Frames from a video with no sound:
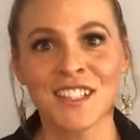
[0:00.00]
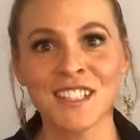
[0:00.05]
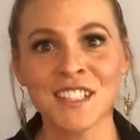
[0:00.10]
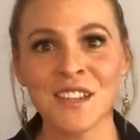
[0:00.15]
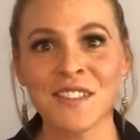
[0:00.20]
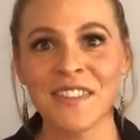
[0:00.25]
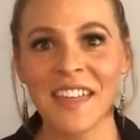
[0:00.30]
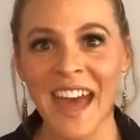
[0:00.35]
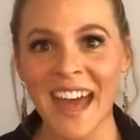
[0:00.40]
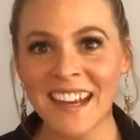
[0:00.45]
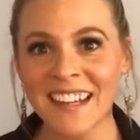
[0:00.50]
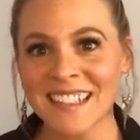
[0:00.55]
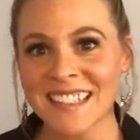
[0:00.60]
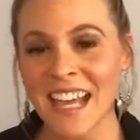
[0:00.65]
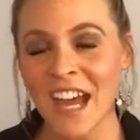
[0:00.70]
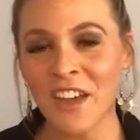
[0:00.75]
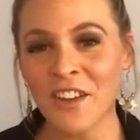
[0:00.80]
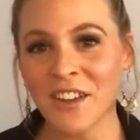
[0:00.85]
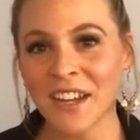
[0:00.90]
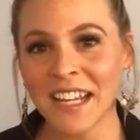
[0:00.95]
So that is
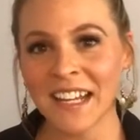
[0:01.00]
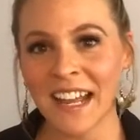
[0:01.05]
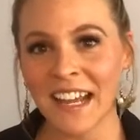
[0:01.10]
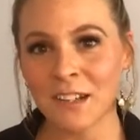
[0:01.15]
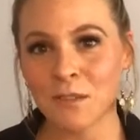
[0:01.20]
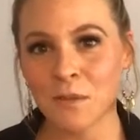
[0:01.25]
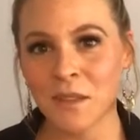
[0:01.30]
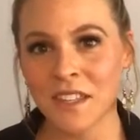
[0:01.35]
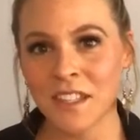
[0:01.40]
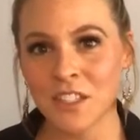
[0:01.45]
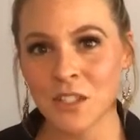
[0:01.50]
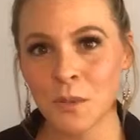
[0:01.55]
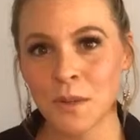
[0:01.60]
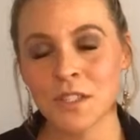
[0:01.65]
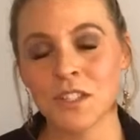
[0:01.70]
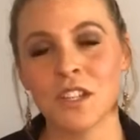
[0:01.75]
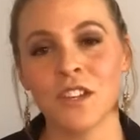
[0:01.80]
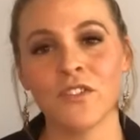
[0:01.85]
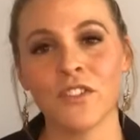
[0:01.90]
how you connect with intuition.